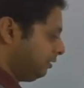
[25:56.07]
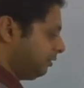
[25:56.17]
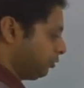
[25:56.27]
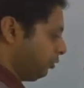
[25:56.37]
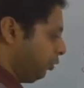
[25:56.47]

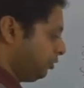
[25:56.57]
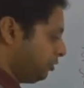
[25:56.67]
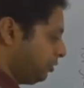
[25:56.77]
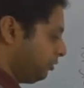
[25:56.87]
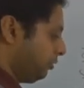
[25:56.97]

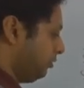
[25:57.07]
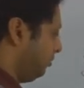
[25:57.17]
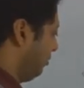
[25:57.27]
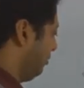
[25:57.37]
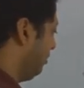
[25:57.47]
So
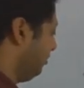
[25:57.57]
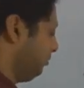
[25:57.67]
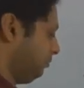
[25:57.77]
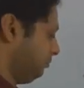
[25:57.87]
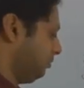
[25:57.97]

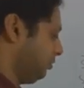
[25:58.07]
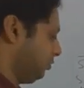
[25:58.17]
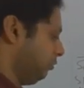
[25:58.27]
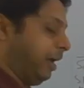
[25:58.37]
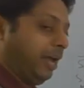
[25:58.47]

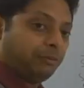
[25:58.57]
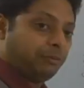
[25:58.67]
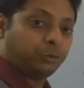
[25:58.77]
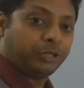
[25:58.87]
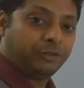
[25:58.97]
if I have
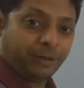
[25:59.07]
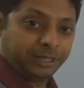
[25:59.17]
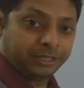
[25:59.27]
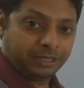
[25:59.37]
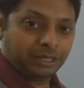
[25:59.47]
two
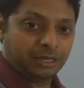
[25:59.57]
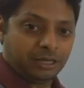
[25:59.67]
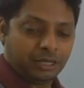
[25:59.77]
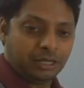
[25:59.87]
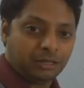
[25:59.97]
different
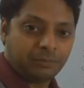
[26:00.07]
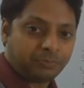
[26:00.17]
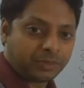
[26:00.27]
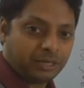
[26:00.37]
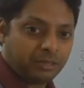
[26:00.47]

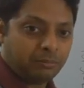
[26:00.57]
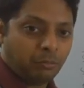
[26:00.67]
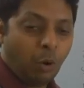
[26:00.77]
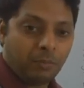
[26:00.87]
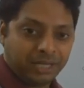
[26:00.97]

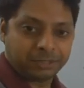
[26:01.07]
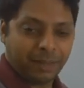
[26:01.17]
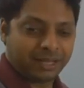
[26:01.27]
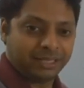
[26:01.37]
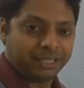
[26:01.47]
moments,
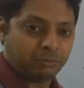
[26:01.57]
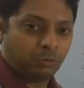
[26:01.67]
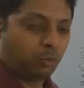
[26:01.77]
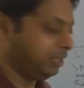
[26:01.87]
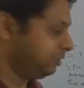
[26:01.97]
magnetic
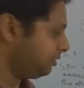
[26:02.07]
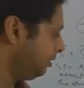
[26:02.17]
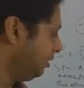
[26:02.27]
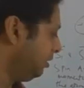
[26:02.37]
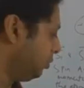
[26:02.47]
moments,
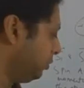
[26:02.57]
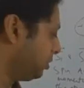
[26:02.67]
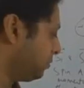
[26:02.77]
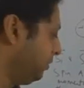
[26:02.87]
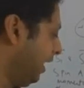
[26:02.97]
so
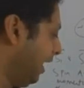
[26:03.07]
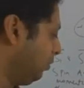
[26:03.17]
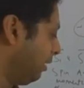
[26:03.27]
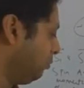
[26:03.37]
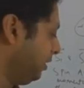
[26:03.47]
it's spin
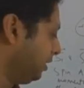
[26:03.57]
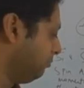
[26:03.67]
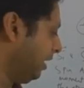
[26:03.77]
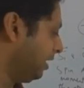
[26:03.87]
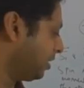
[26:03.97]
angular
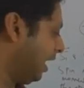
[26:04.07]
momentum Si